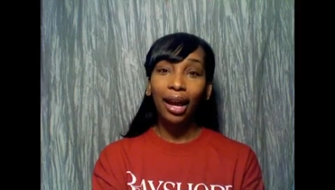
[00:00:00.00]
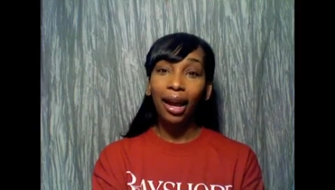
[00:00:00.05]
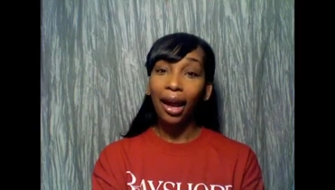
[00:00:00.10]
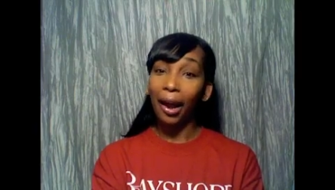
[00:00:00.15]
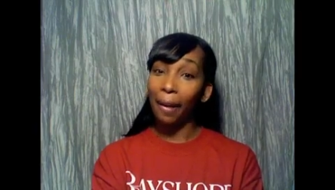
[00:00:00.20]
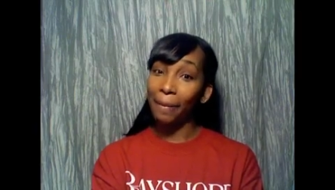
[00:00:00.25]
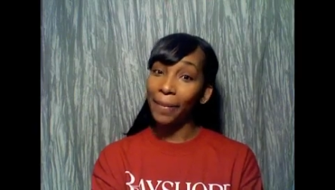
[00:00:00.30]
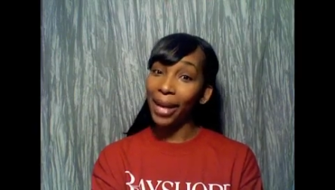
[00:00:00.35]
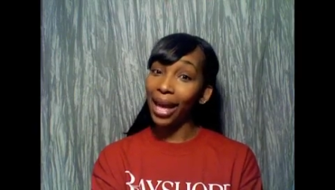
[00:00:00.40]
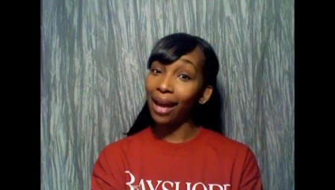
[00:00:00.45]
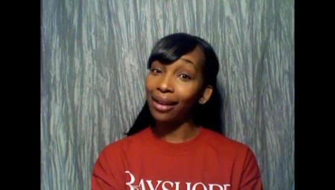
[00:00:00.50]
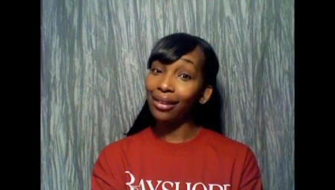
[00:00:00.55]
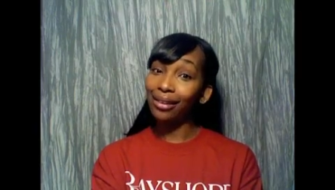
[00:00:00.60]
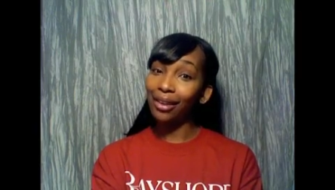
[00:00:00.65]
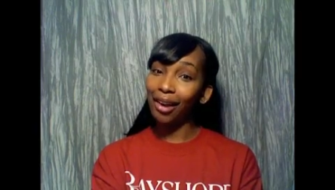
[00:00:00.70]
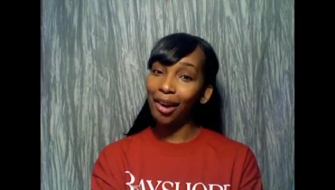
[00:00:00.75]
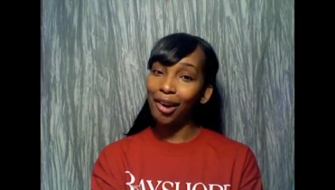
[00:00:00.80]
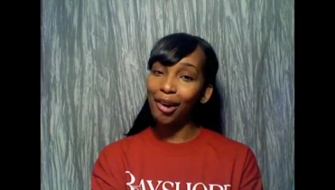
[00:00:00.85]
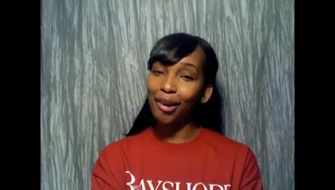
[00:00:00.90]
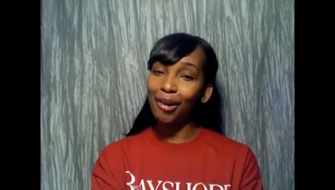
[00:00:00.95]
I'm back
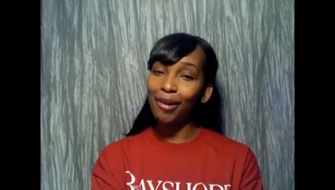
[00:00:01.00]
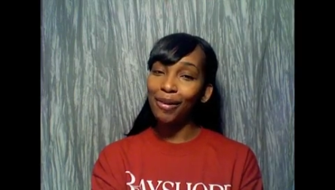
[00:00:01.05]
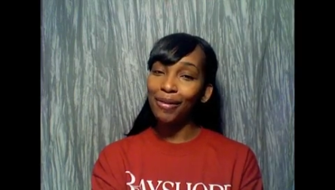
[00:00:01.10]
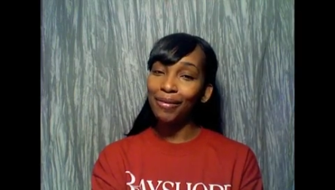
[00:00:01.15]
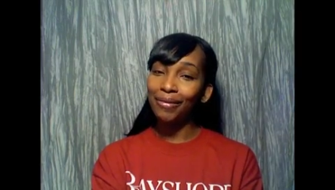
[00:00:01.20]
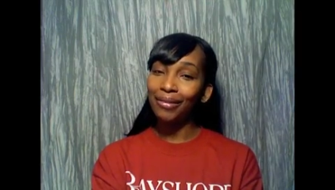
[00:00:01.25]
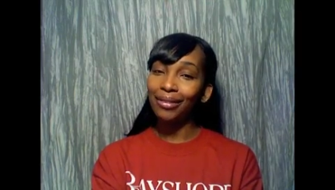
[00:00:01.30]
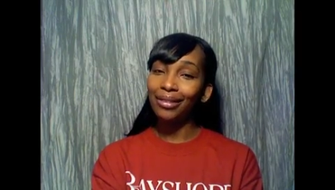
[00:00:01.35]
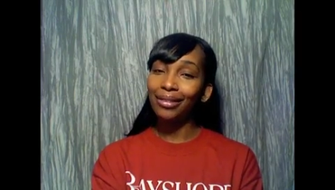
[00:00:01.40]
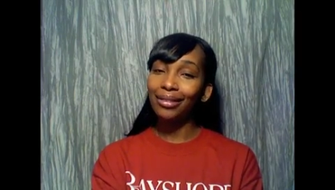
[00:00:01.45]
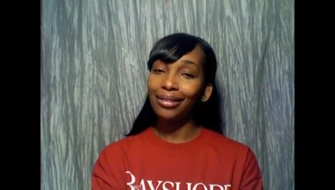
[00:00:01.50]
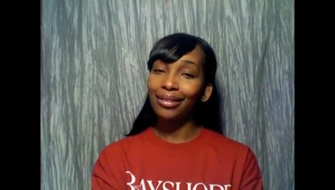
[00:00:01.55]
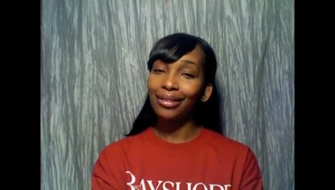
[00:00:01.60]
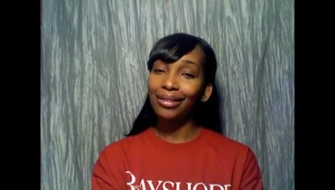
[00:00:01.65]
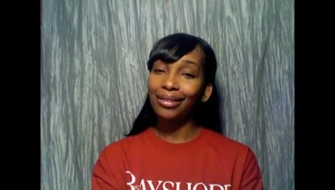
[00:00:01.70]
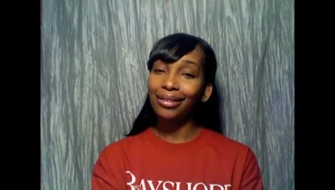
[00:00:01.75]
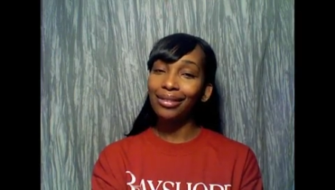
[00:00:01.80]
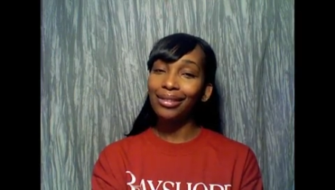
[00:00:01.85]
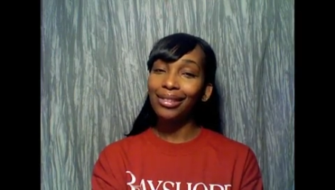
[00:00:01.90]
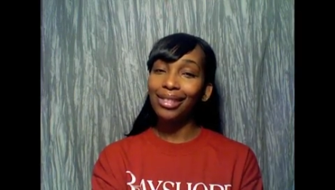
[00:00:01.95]
y'all.
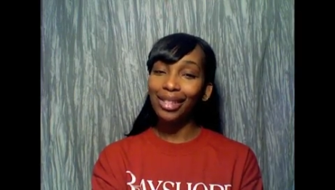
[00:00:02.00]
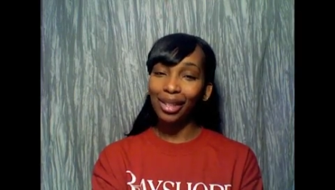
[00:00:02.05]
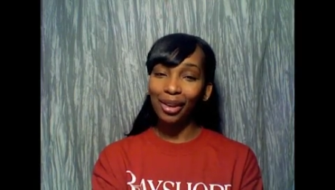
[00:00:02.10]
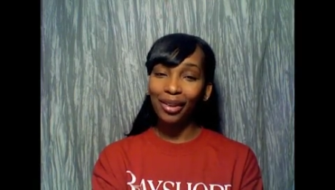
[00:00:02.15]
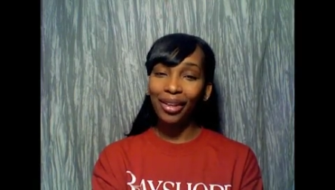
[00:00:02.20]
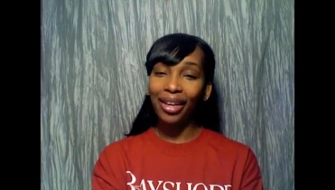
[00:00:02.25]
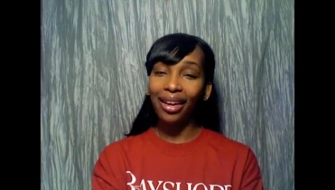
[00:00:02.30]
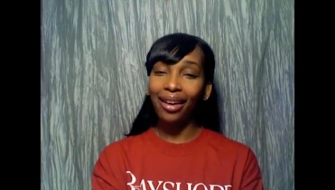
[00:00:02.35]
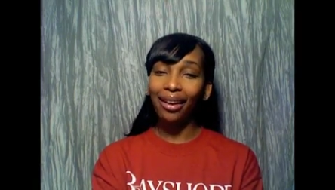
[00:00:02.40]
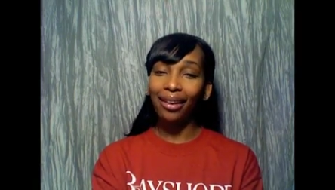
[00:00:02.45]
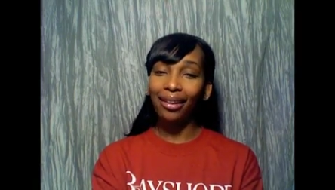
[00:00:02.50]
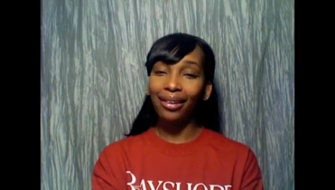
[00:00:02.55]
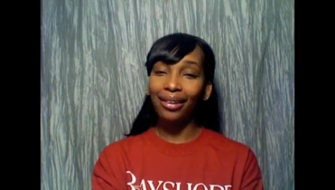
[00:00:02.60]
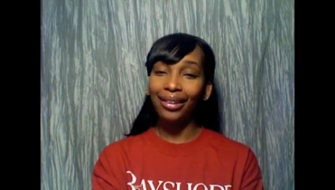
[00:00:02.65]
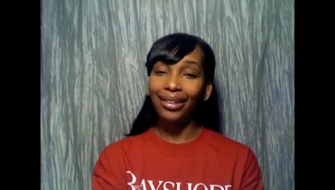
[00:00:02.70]
So yeah,